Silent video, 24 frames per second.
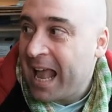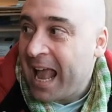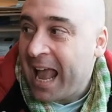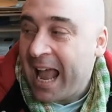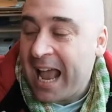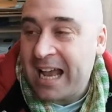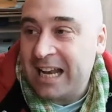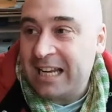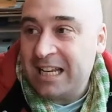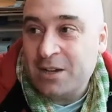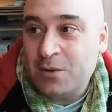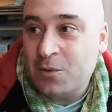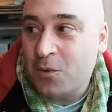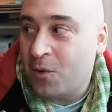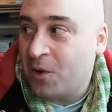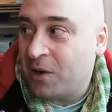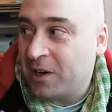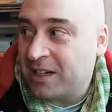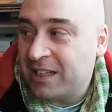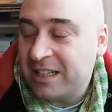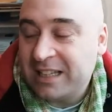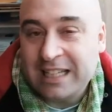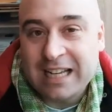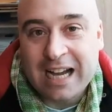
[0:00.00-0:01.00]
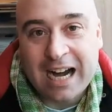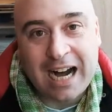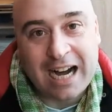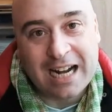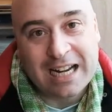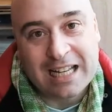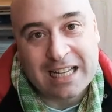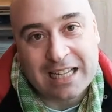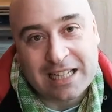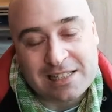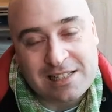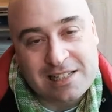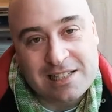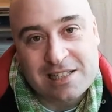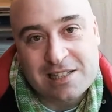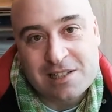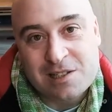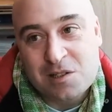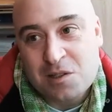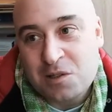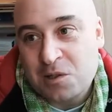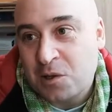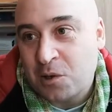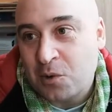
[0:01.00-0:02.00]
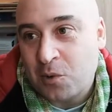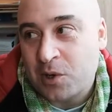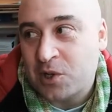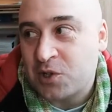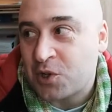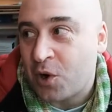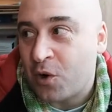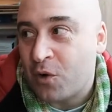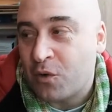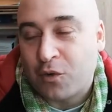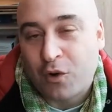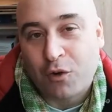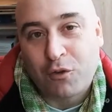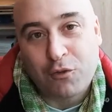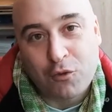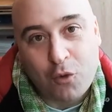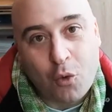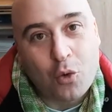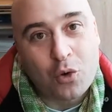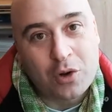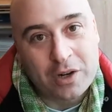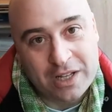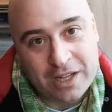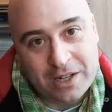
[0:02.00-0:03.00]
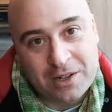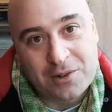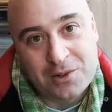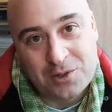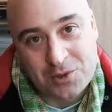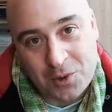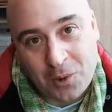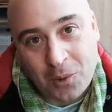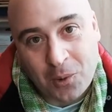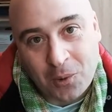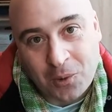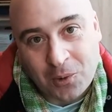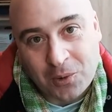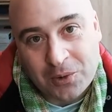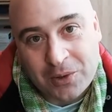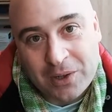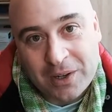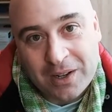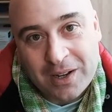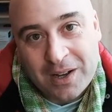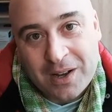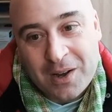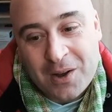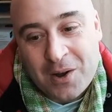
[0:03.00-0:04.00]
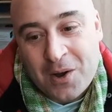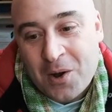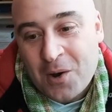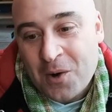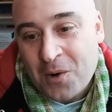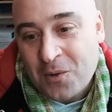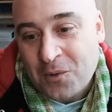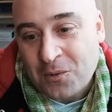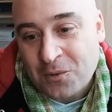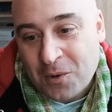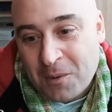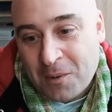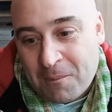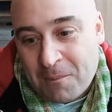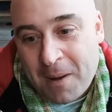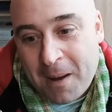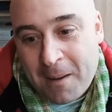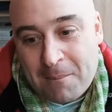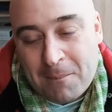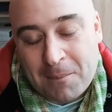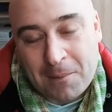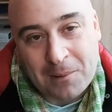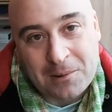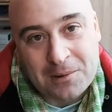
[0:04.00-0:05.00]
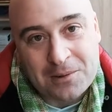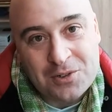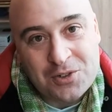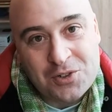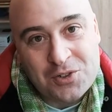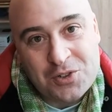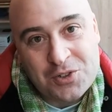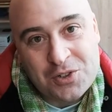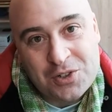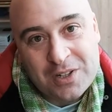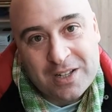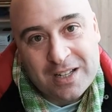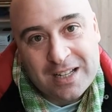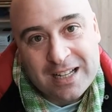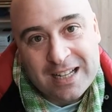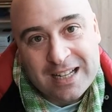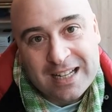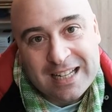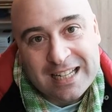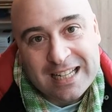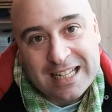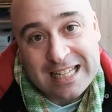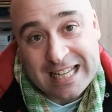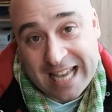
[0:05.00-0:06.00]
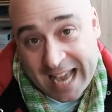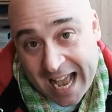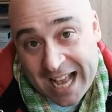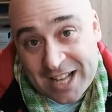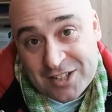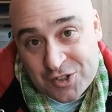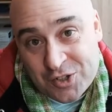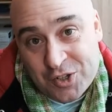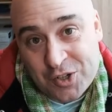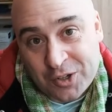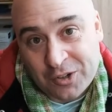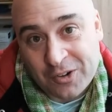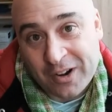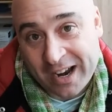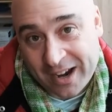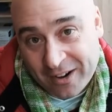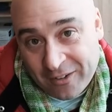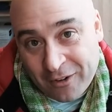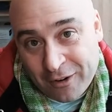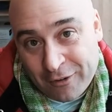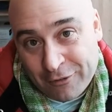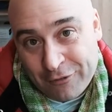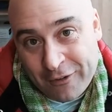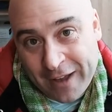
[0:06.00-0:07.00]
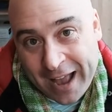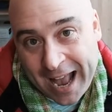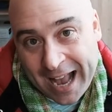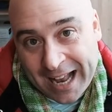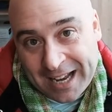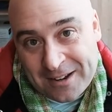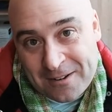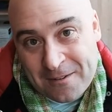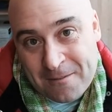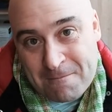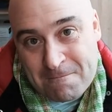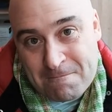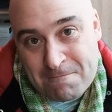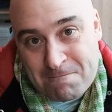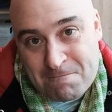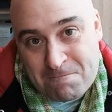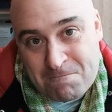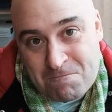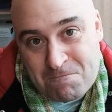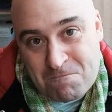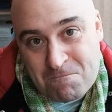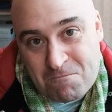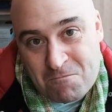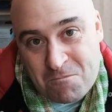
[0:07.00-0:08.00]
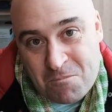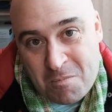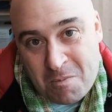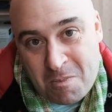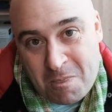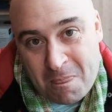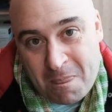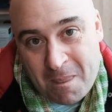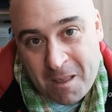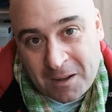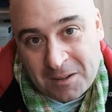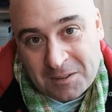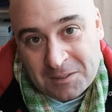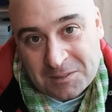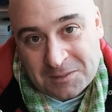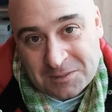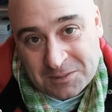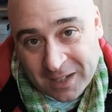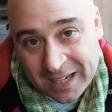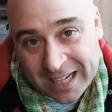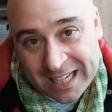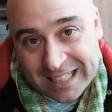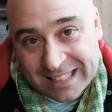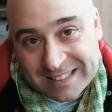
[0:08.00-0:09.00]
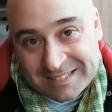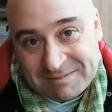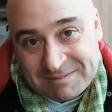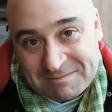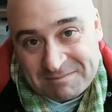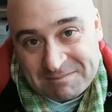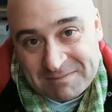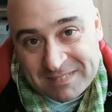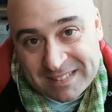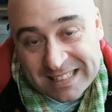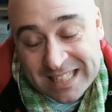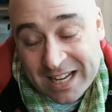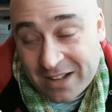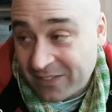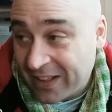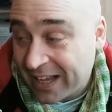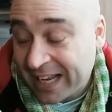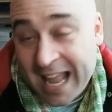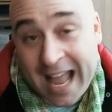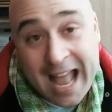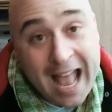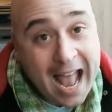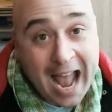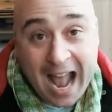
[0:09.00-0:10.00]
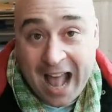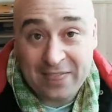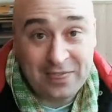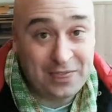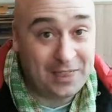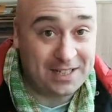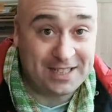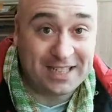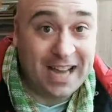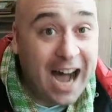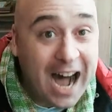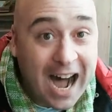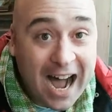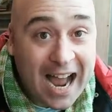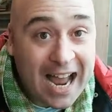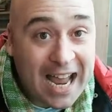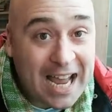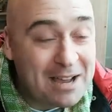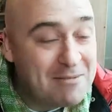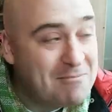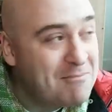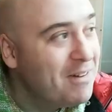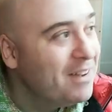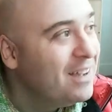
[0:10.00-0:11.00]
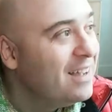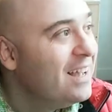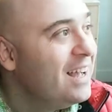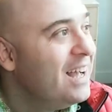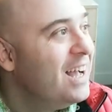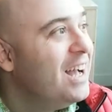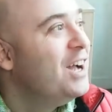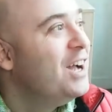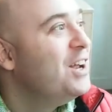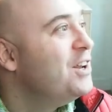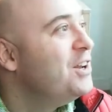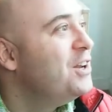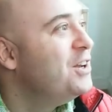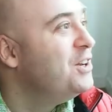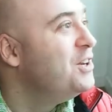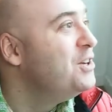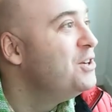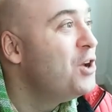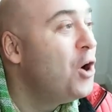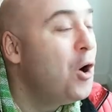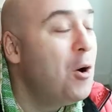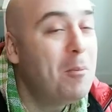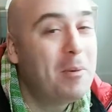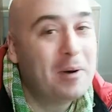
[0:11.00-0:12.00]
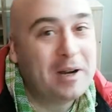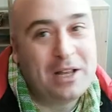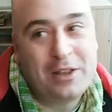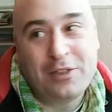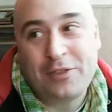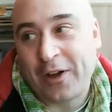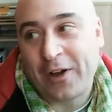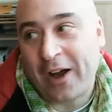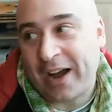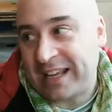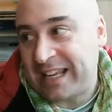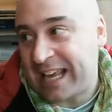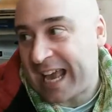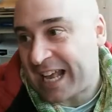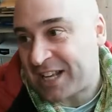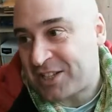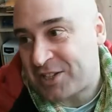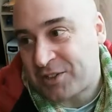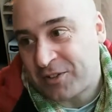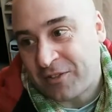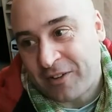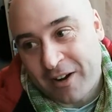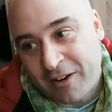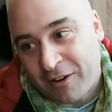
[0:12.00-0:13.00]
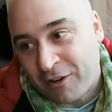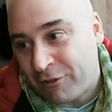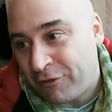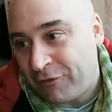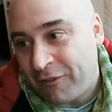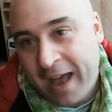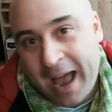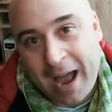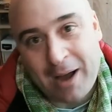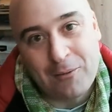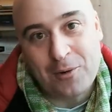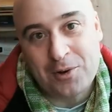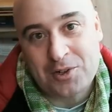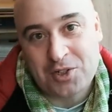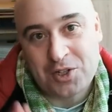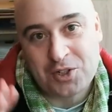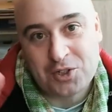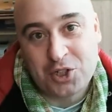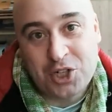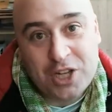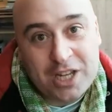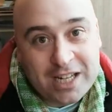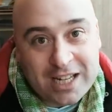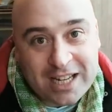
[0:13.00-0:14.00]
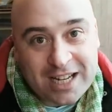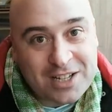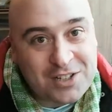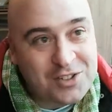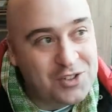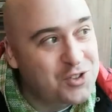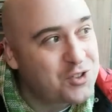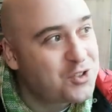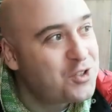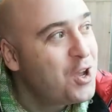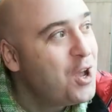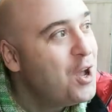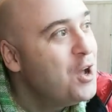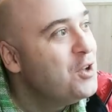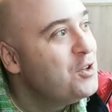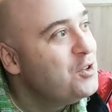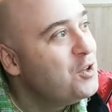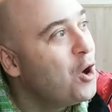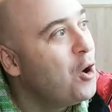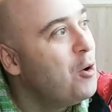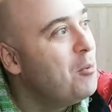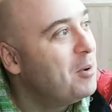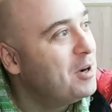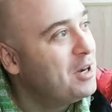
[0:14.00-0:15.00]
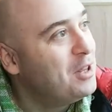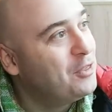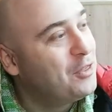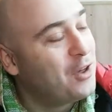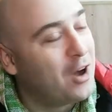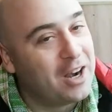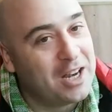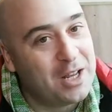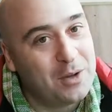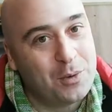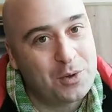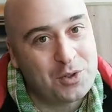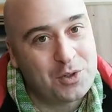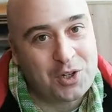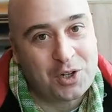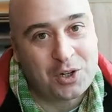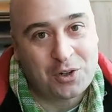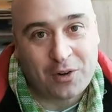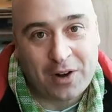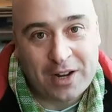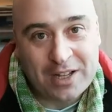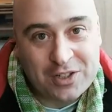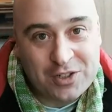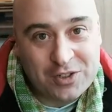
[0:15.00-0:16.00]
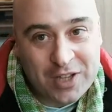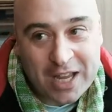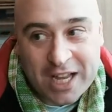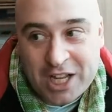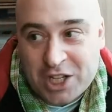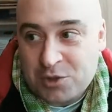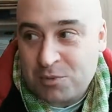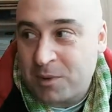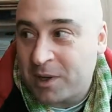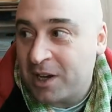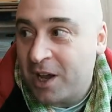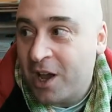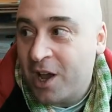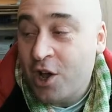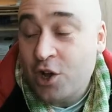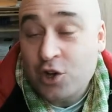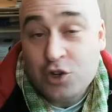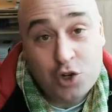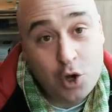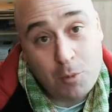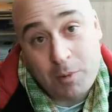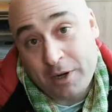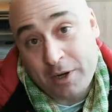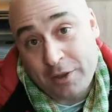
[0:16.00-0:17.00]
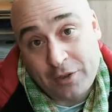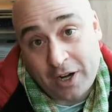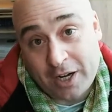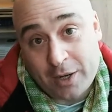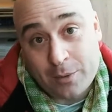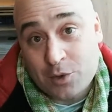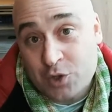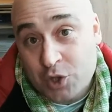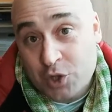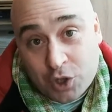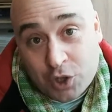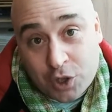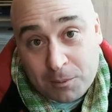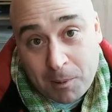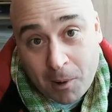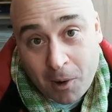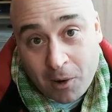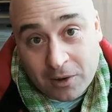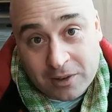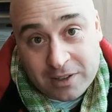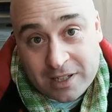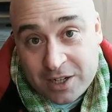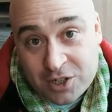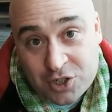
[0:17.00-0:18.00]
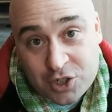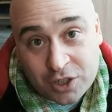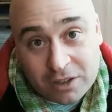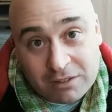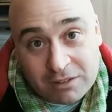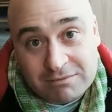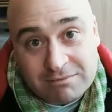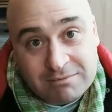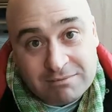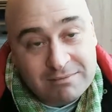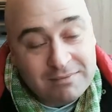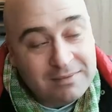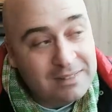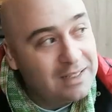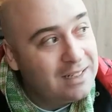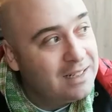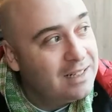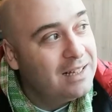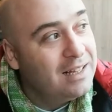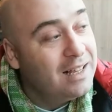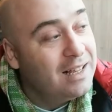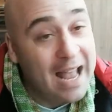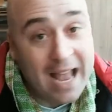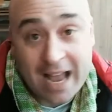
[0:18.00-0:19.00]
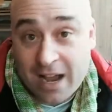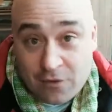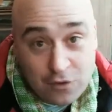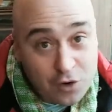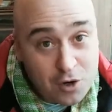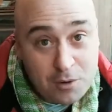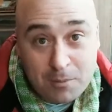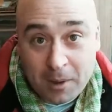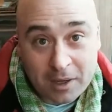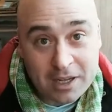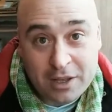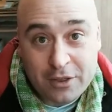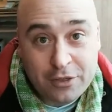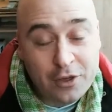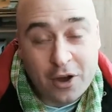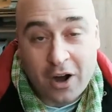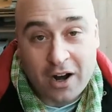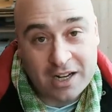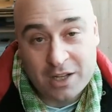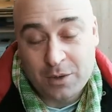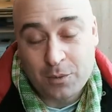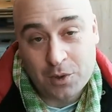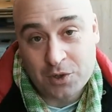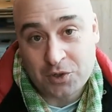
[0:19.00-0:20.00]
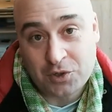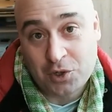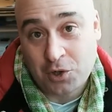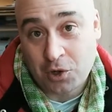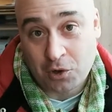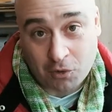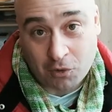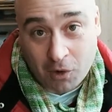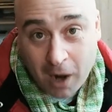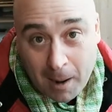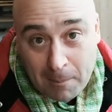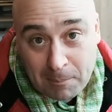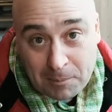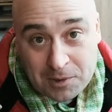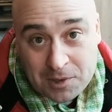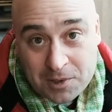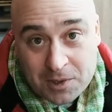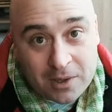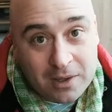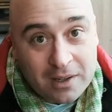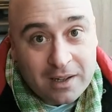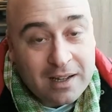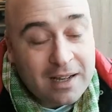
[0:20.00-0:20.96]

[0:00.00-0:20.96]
Anyone in the audience who is over 40 years old remembers Yasser Arafat right? Now, like at the time, nobody thought Yasser Arafat was a genius. Nobody thought he was a great statesman. Nobody thought he was a good politician. Everybody thought he was corrupt.